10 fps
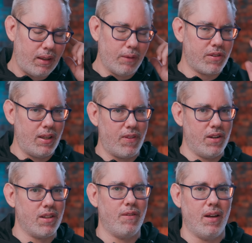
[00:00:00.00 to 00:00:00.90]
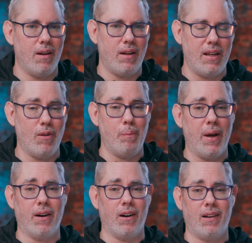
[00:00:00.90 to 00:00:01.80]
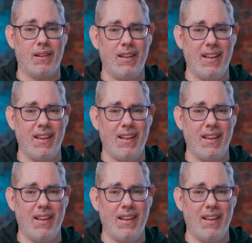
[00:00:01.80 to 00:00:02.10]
And we'll see if there's a, a, an even bigger,